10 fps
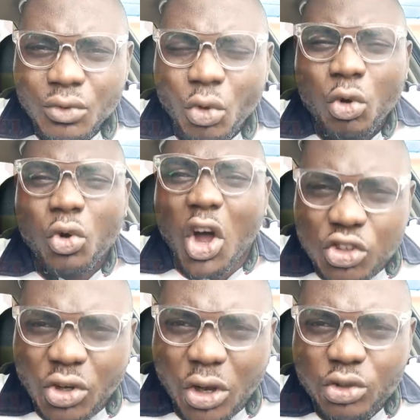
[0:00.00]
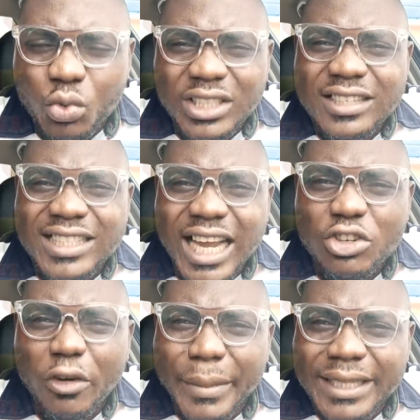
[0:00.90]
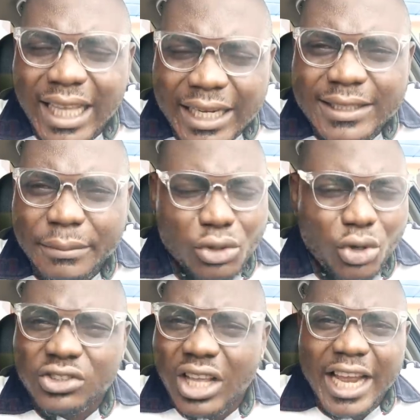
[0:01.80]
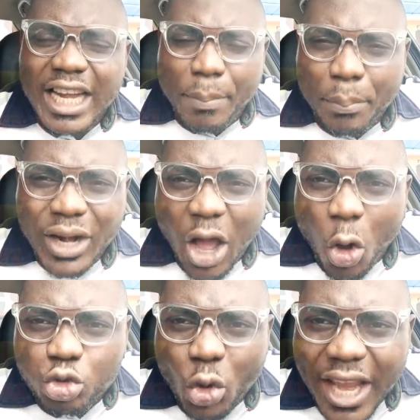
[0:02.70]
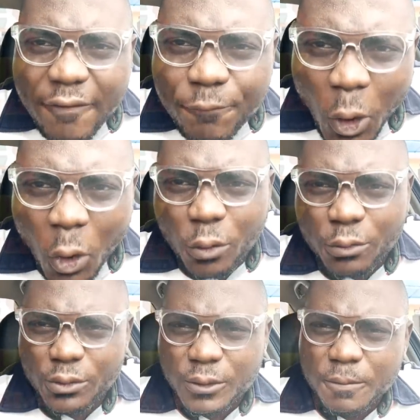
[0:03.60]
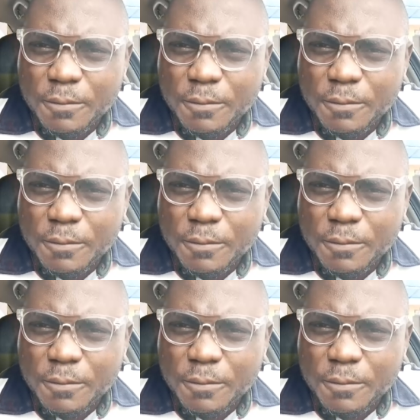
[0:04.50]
to cause us with this kind of mentality? Because the people are also involved.